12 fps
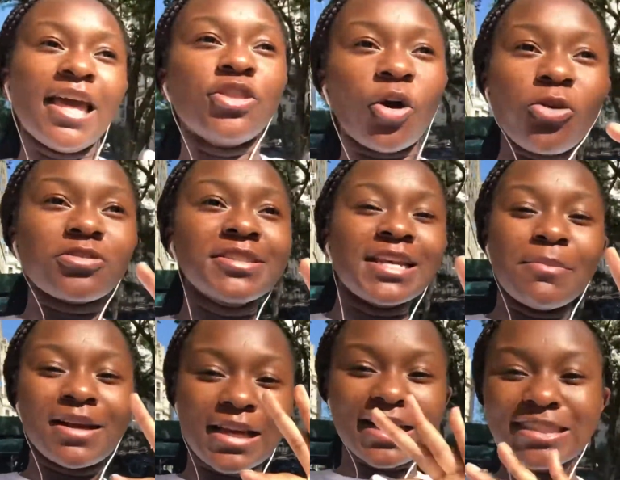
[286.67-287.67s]
the only
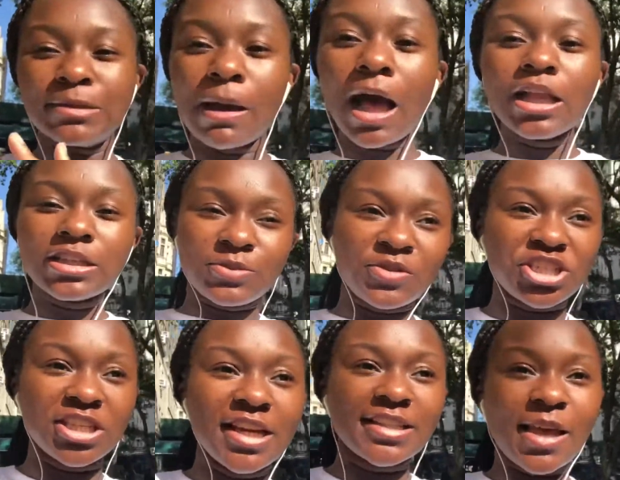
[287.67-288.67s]
time i, I smiled is when
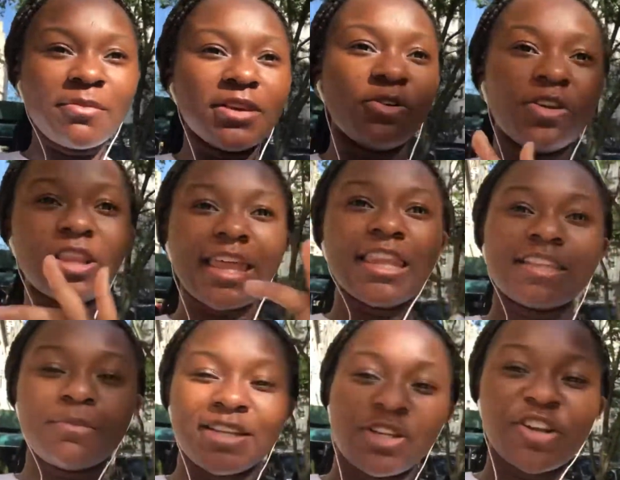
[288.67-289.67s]
she looked at me or like
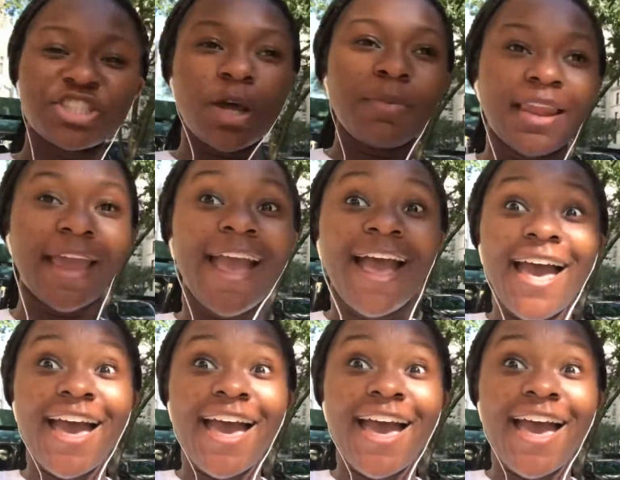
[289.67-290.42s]
looked in my direction i'll be like